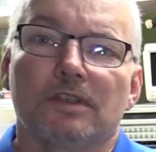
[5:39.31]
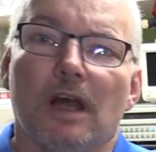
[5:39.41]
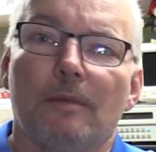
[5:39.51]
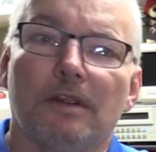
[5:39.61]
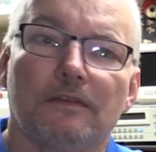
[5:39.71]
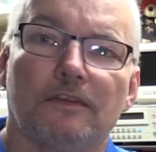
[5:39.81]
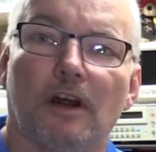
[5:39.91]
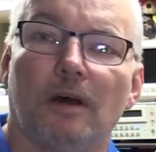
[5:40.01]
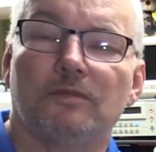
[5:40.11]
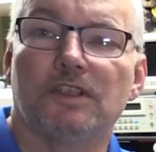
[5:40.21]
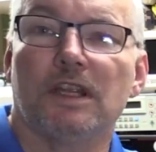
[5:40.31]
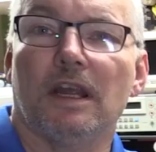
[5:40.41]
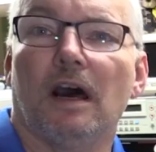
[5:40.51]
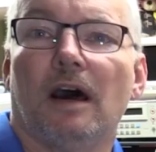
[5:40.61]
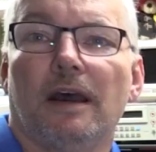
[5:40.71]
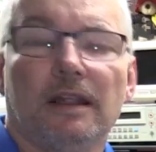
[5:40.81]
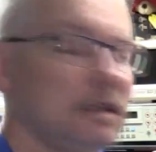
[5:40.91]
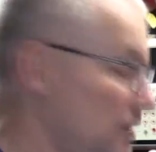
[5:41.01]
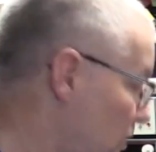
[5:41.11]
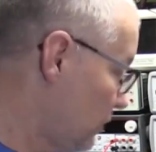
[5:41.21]
coming from TI,
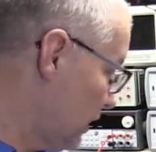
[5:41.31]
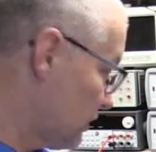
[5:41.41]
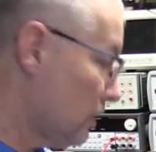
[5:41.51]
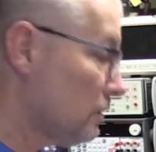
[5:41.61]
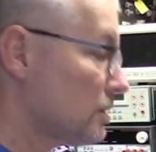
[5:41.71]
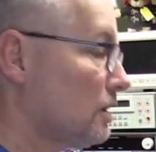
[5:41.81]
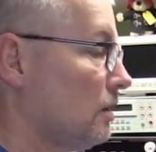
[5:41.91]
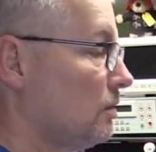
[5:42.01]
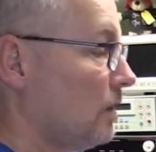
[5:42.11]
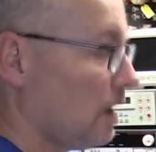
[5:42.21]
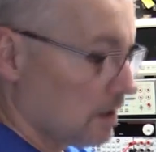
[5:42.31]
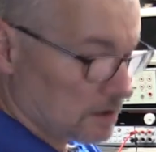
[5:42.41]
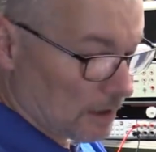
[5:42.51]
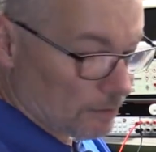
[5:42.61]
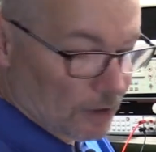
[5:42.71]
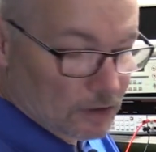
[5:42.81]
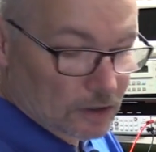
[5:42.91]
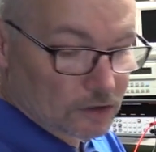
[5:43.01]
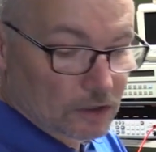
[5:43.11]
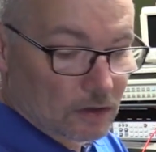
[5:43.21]
which also are stepper motor
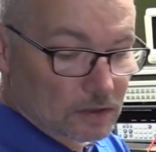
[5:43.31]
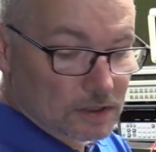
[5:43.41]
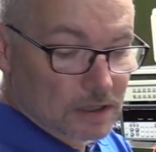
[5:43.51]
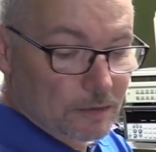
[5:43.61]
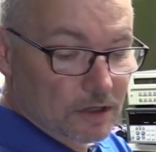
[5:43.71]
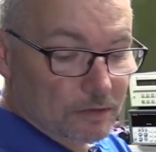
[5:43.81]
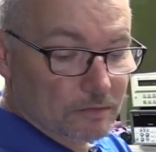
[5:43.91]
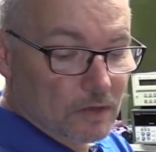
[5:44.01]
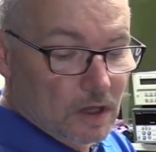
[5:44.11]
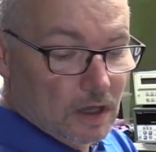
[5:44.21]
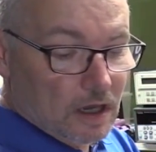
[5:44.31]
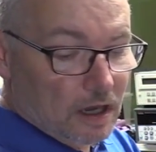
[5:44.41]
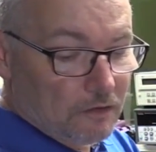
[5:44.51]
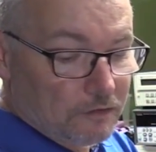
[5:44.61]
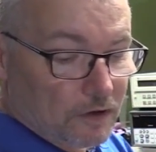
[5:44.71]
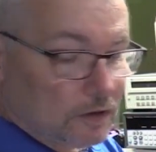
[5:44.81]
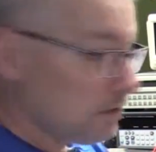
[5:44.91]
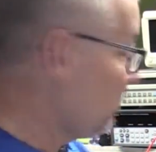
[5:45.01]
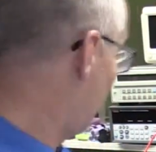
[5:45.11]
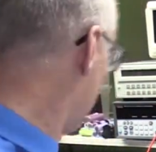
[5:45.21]
controllers. Some of them are full, where